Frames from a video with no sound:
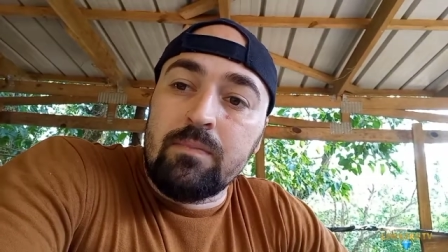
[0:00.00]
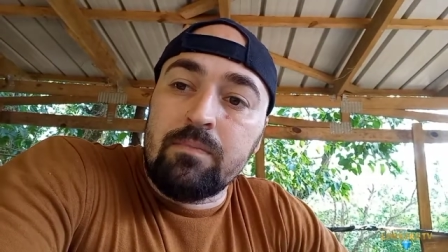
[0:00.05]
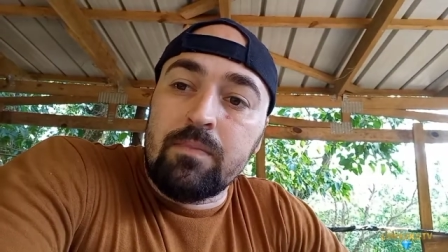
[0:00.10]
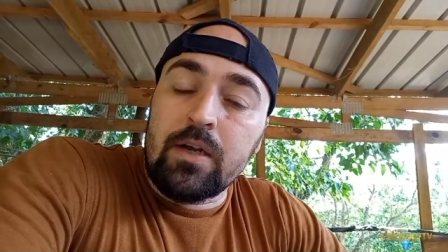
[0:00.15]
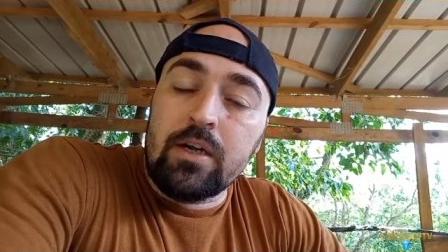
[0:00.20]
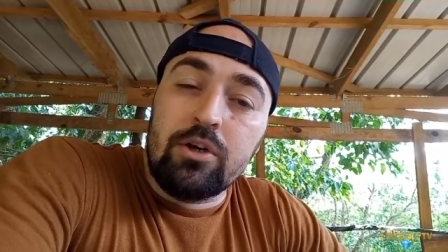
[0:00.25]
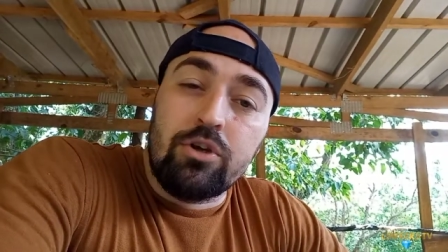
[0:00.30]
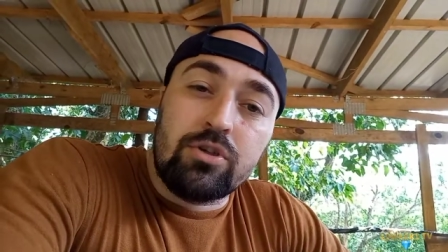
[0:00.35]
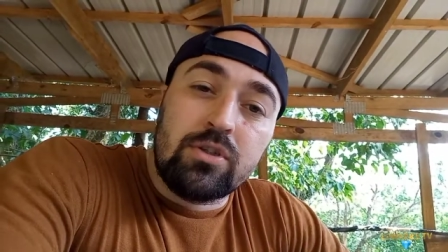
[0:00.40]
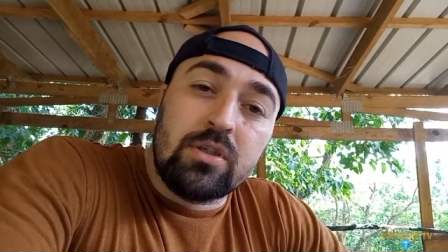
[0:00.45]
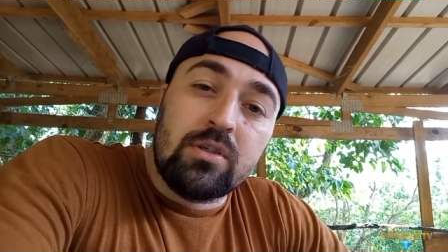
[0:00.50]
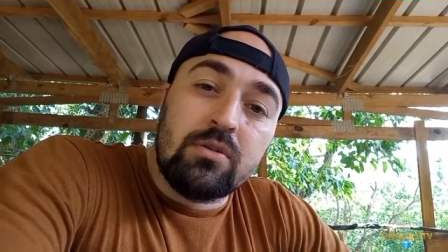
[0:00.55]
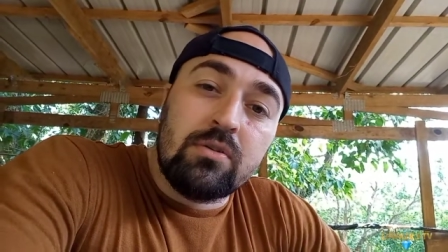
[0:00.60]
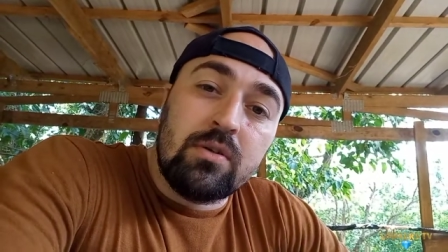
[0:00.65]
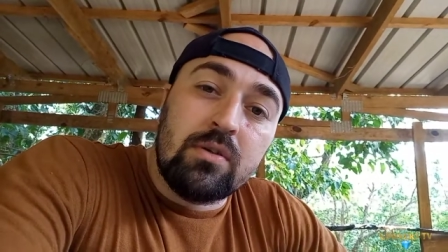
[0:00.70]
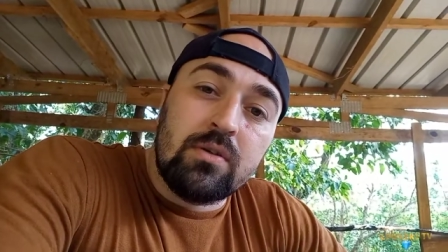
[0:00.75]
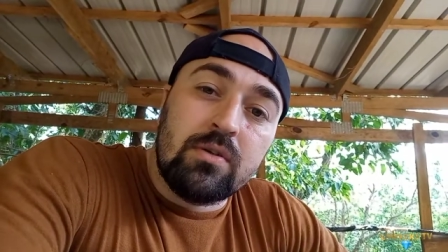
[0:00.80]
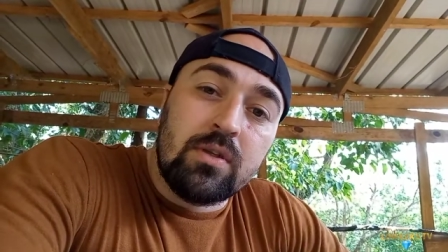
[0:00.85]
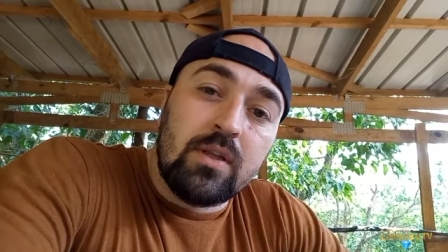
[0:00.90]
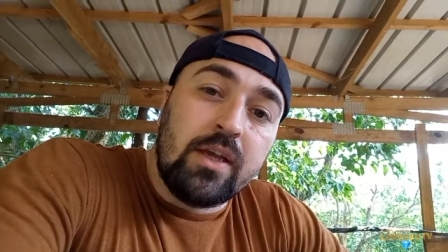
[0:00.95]
It looks
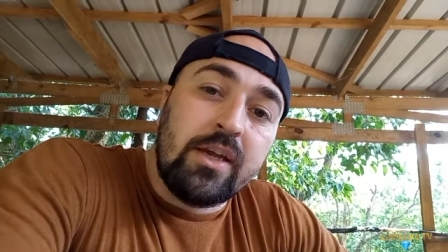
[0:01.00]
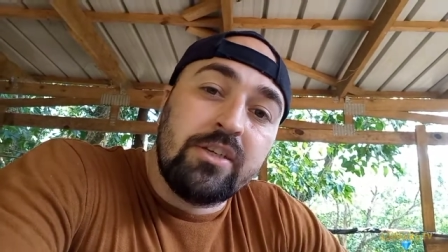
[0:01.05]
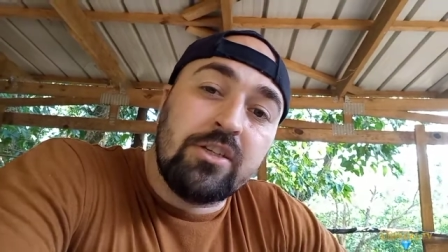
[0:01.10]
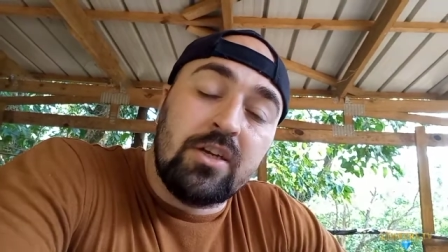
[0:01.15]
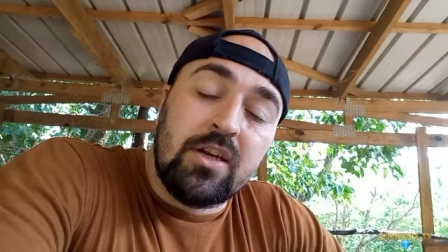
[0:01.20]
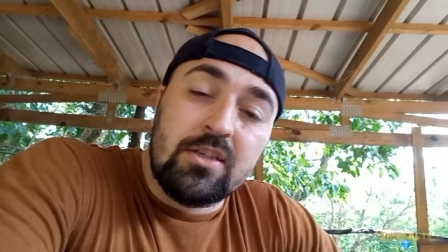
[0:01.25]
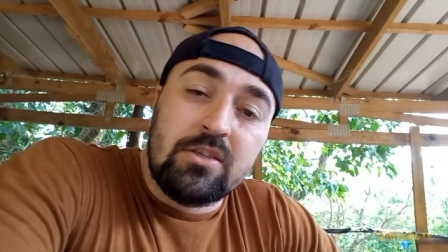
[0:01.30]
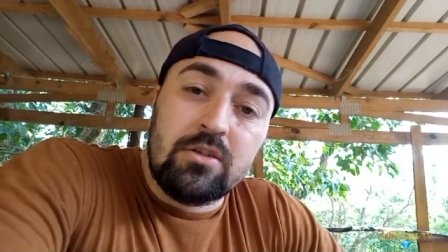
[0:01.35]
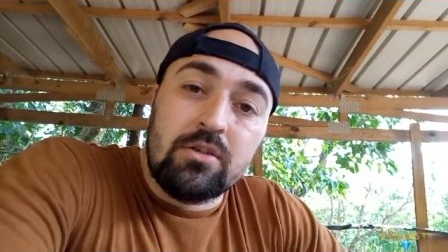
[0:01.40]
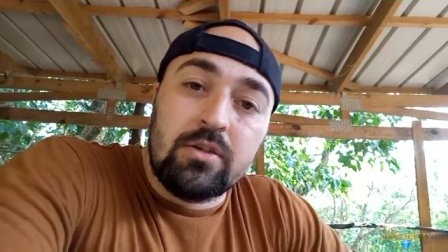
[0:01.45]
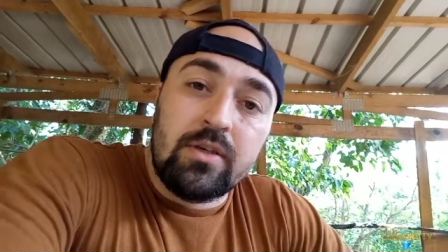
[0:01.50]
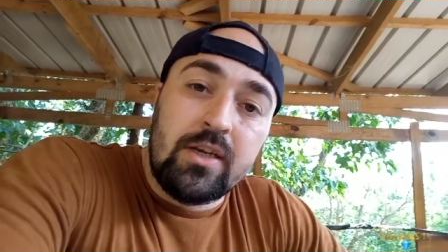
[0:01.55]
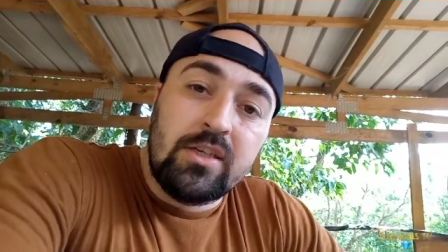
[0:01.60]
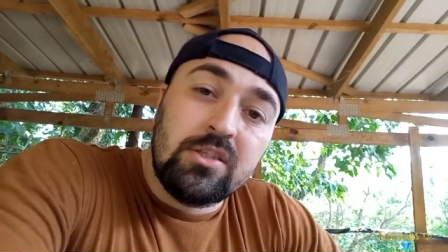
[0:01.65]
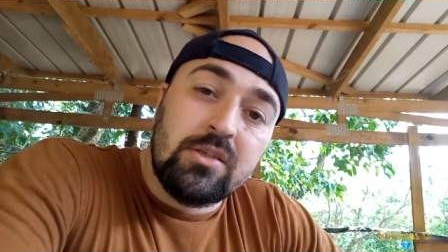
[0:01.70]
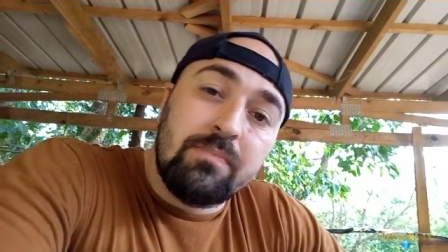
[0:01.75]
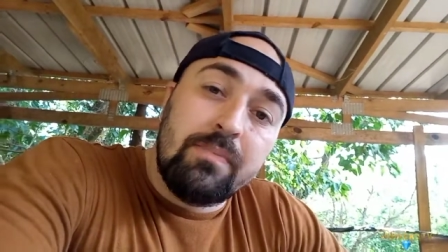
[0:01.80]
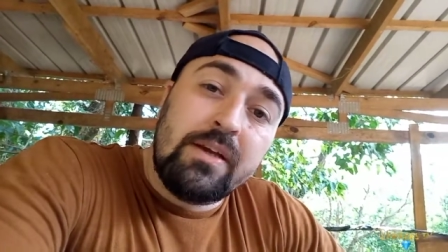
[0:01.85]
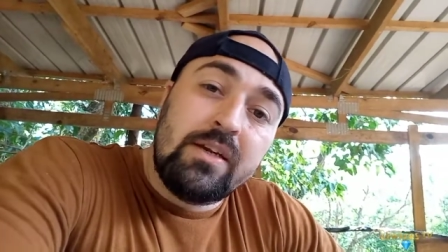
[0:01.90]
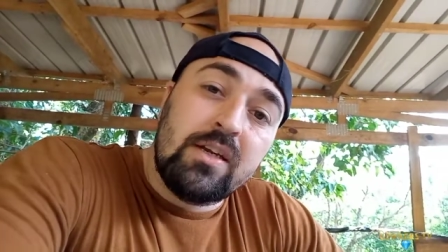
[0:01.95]
the
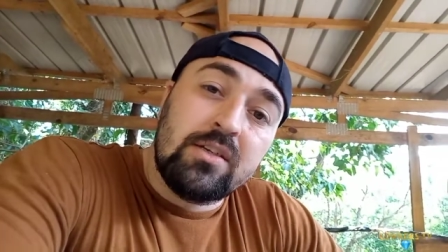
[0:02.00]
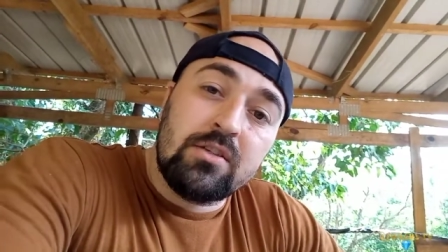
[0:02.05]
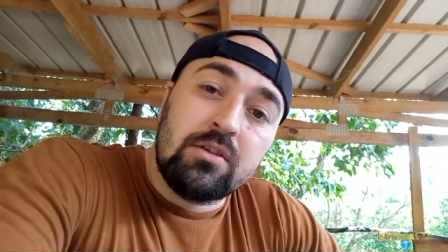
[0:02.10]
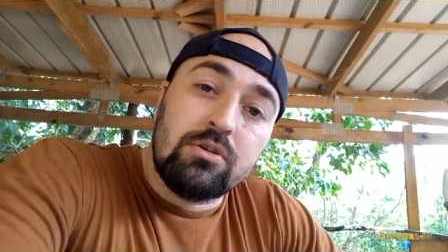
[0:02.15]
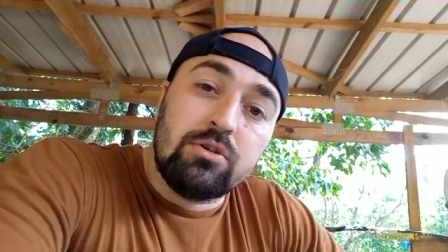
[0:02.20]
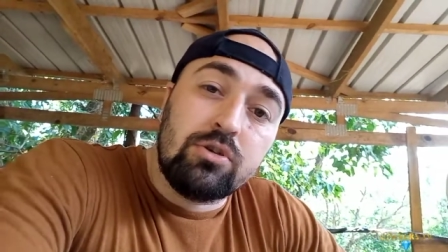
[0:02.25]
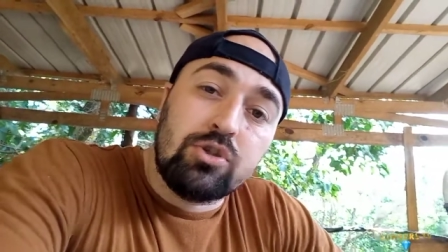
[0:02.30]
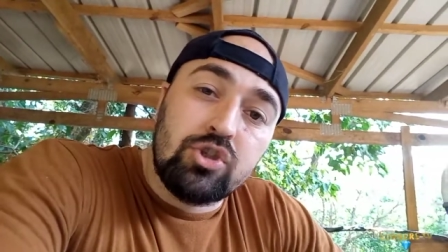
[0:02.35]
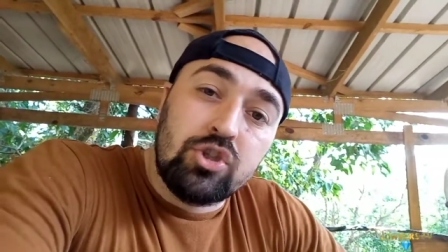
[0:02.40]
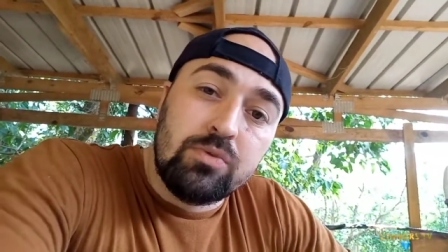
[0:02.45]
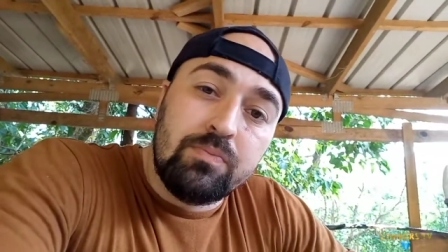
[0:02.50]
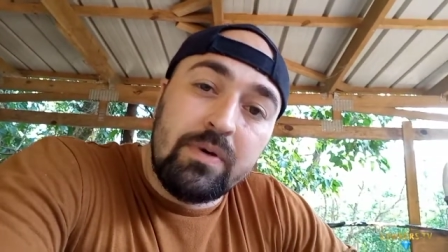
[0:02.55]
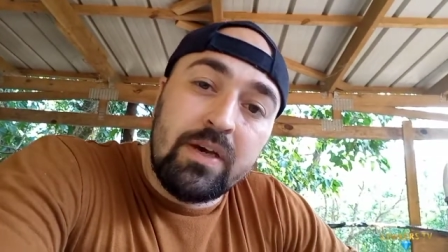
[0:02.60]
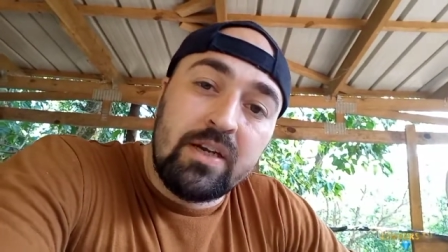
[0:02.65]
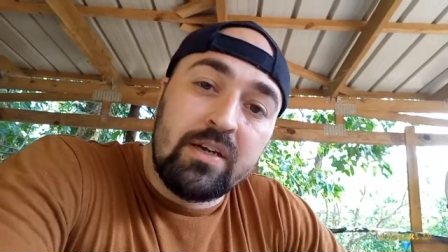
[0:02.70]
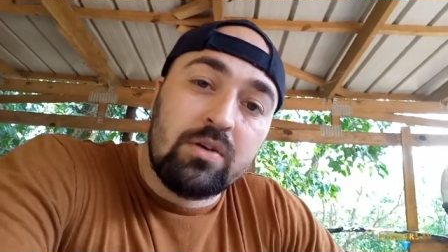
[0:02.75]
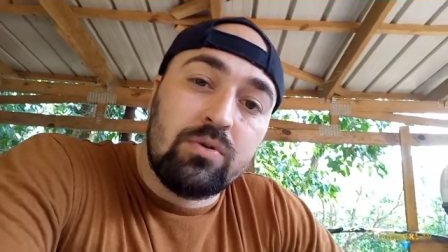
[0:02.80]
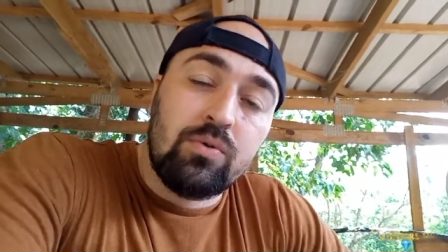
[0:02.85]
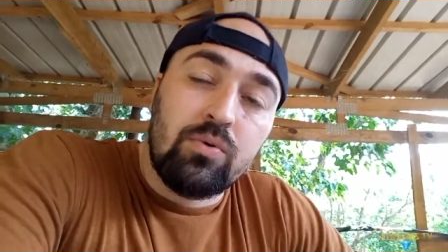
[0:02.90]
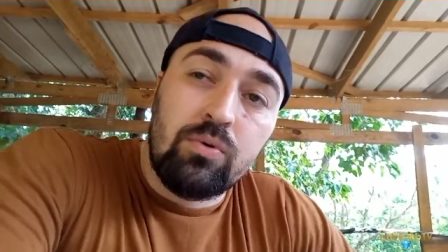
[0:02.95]
engine bay doesn't look too bad
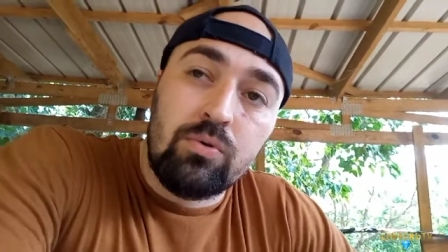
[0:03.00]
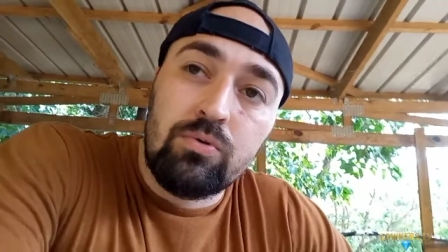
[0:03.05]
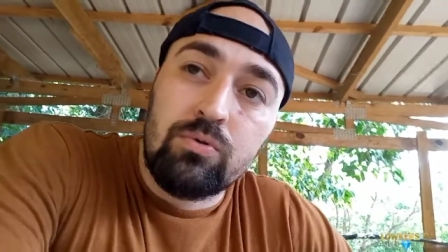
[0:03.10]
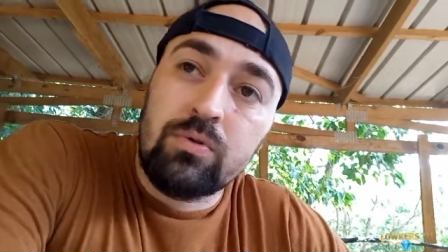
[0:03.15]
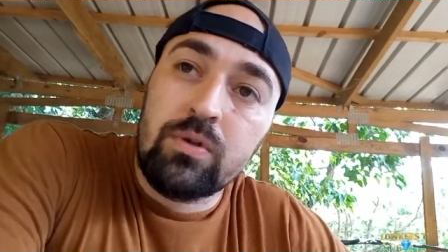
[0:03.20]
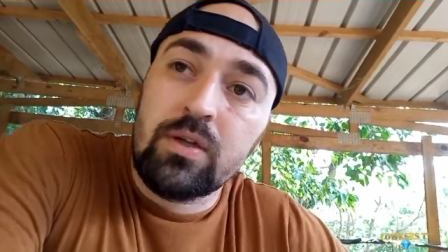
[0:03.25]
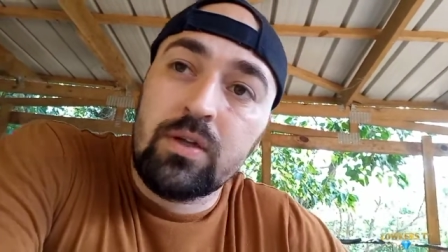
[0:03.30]
at all.